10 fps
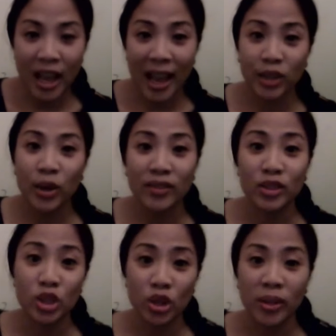And you have to
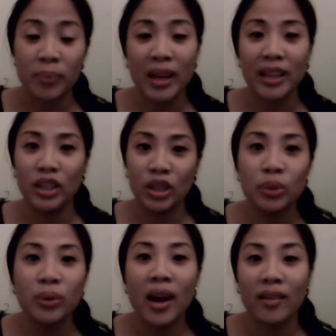show them that you
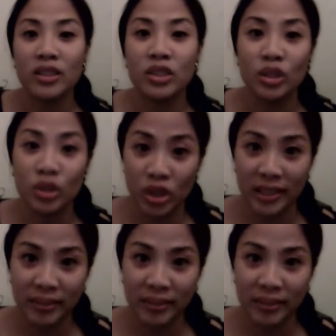have the solution